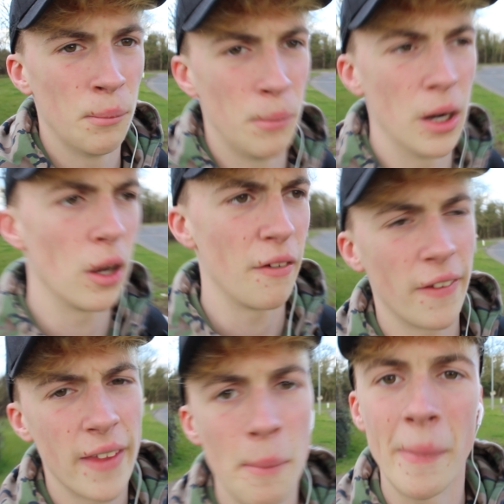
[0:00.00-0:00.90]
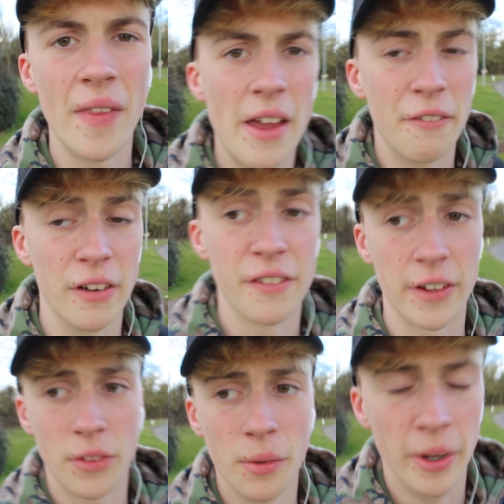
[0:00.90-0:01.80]
my life. Like that meant
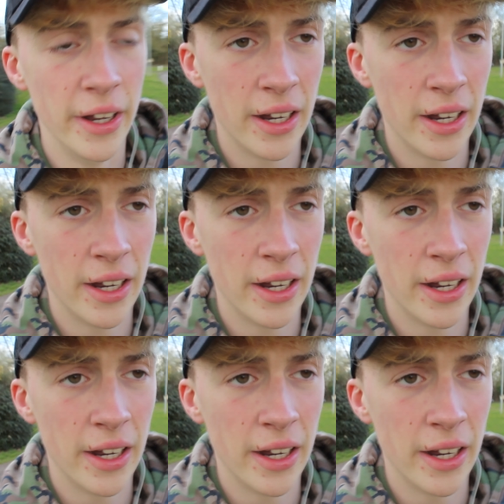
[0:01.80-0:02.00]
everything to me